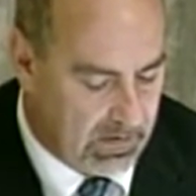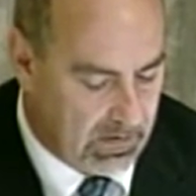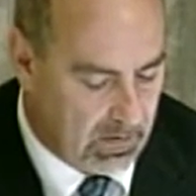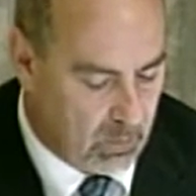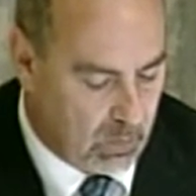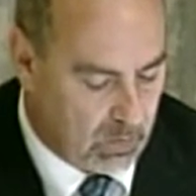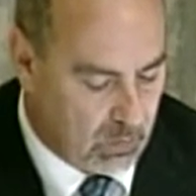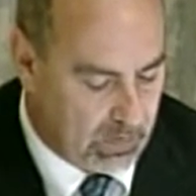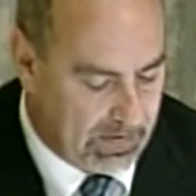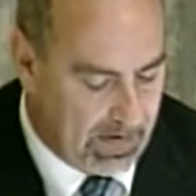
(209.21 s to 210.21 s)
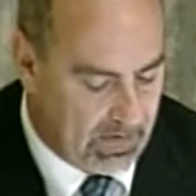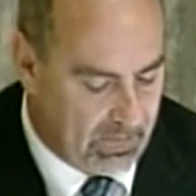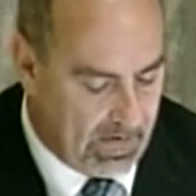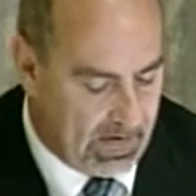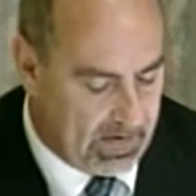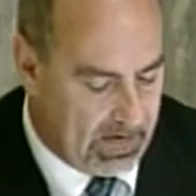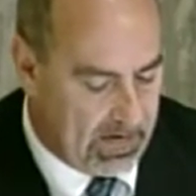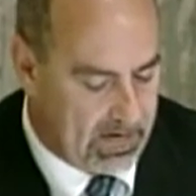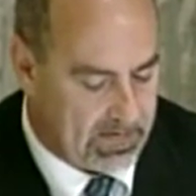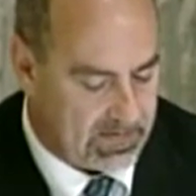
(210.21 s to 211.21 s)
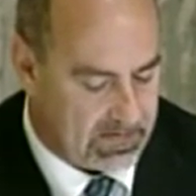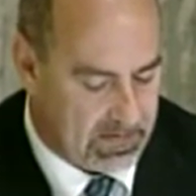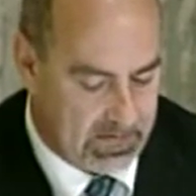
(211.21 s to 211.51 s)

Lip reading: We're looking at that as,